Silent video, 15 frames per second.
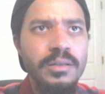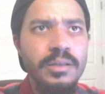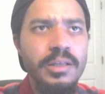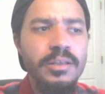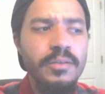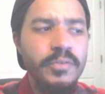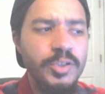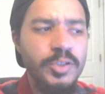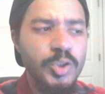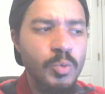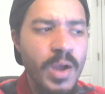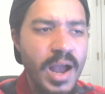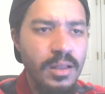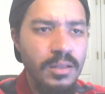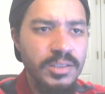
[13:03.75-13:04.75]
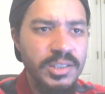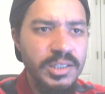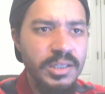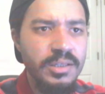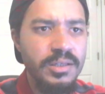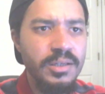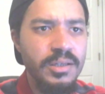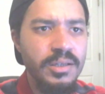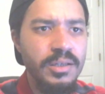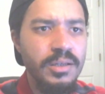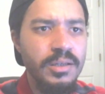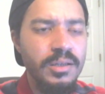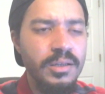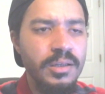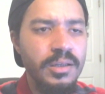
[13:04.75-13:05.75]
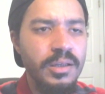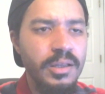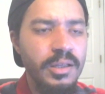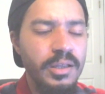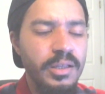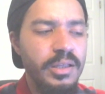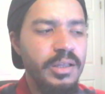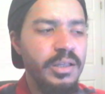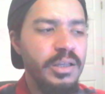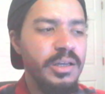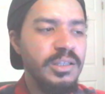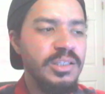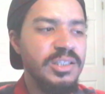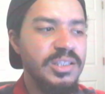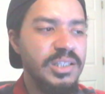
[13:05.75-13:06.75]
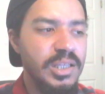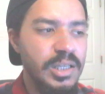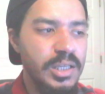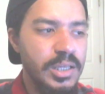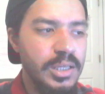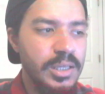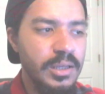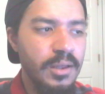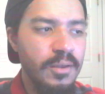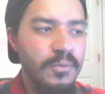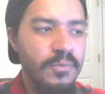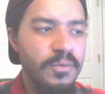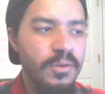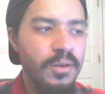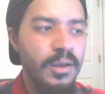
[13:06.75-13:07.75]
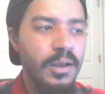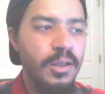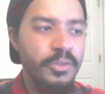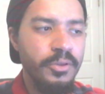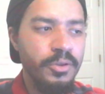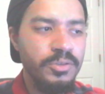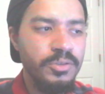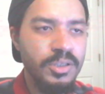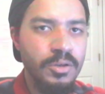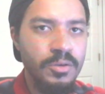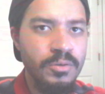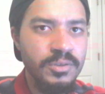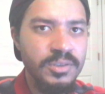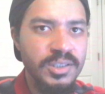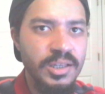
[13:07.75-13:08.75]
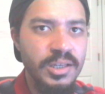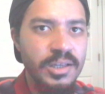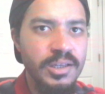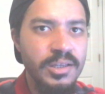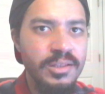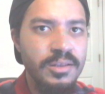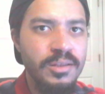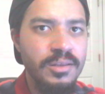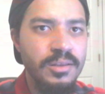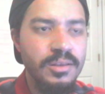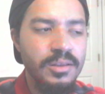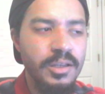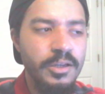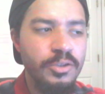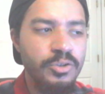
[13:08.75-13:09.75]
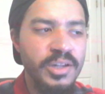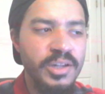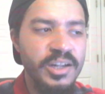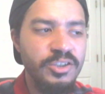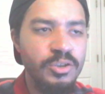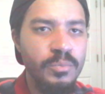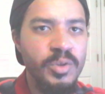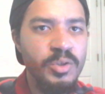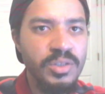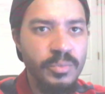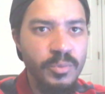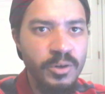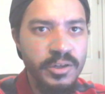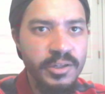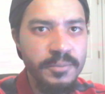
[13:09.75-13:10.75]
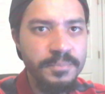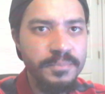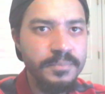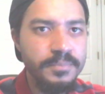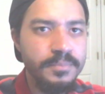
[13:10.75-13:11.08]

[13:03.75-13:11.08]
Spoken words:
individuality in a sea of other songs in the international music market.